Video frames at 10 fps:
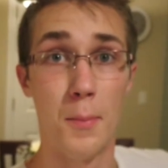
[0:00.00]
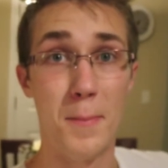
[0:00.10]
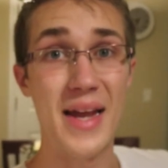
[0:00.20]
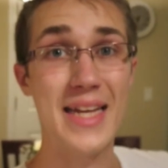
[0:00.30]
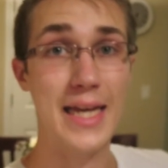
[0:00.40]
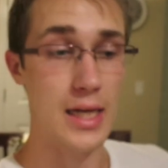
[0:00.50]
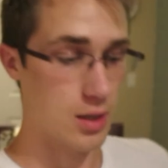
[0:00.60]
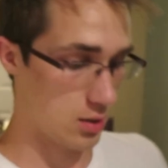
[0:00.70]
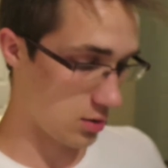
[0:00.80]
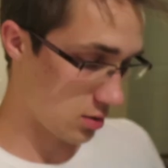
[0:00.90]

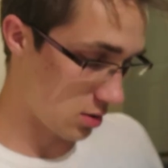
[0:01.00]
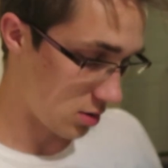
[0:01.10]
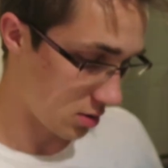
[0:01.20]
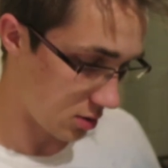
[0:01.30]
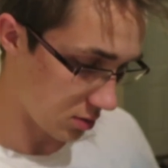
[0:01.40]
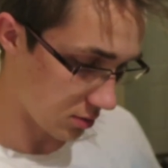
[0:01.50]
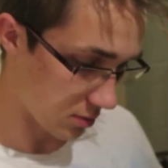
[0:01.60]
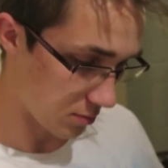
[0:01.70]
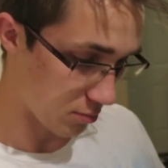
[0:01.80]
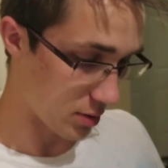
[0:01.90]
making
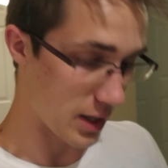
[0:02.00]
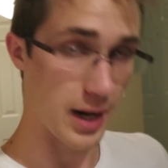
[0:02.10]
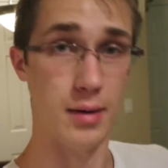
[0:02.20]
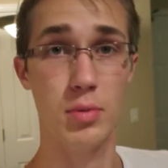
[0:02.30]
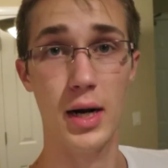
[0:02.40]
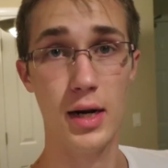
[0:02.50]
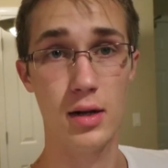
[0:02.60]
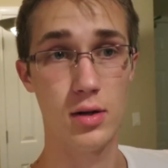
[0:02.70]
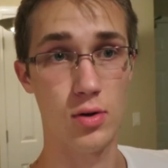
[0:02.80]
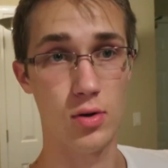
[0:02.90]
banana
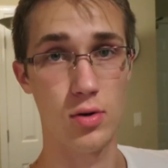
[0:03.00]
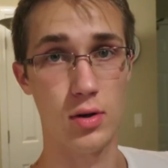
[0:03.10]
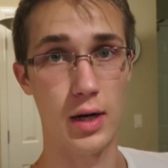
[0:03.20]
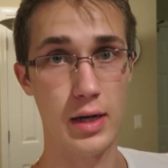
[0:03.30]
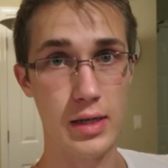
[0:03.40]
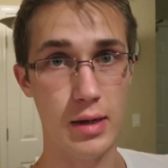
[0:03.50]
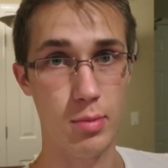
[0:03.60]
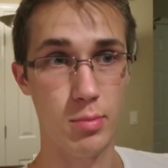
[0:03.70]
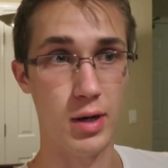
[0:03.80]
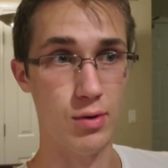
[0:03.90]
bread or any
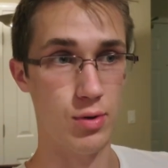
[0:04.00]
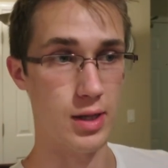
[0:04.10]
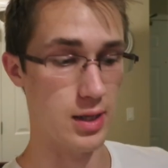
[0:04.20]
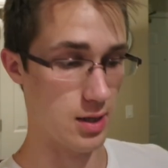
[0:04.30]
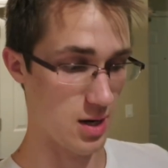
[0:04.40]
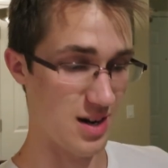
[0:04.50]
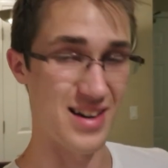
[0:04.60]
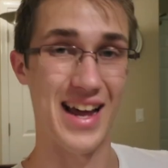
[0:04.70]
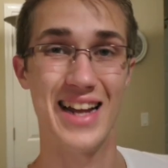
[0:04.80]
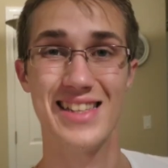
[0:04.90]
type of bread really,
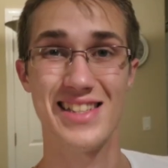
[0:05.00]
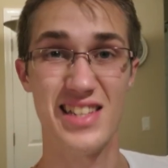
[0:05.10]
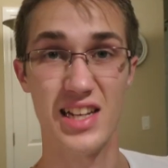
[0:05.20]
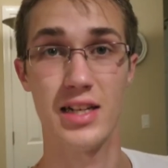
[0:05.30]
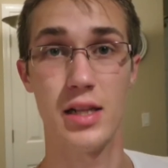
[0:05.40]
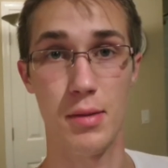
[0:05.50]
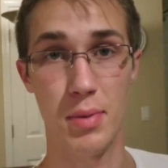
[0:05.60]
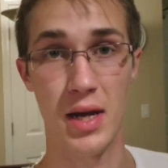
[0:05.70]
not stick to the